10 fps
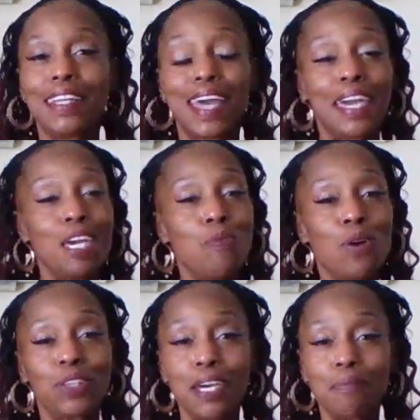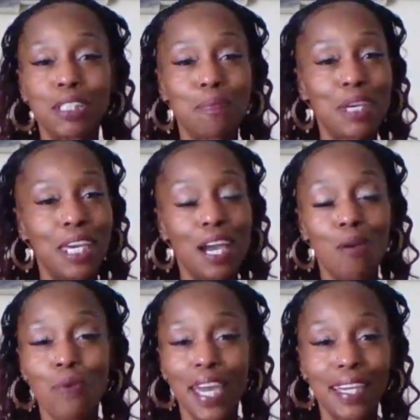that he want them to be
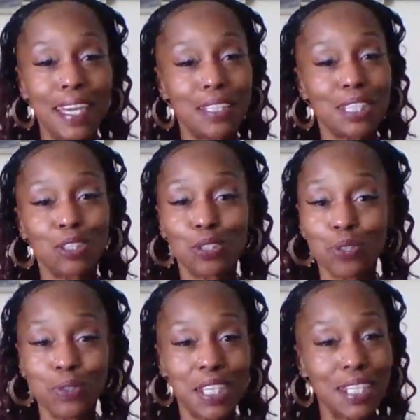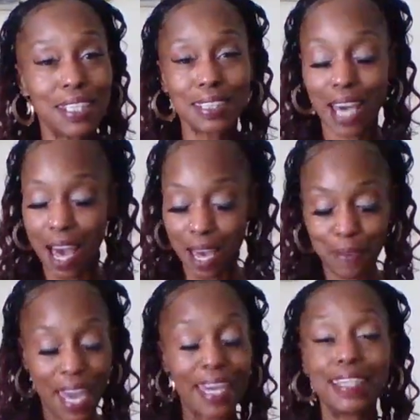awakened to truth in this time.